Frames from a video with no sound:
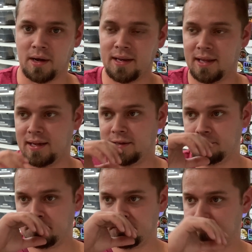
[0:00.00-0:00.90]
Monday,
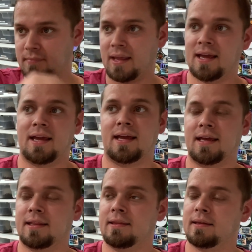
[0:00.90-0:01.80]

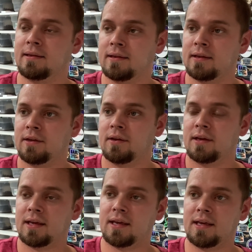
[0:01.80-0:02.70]
and
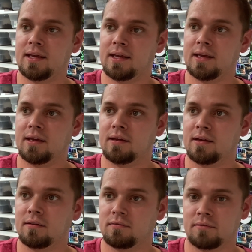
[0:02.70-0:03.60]
he
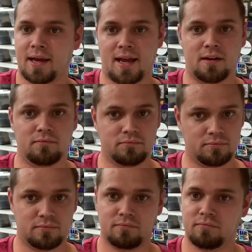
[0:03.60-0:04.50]
had,
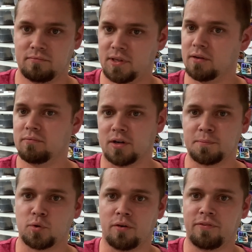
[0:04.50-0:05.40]
you know,
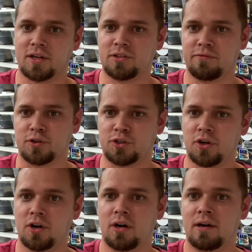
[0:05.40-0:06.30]
respiratory infection for
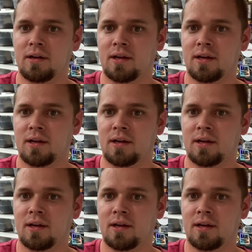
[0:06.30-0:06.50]
sure.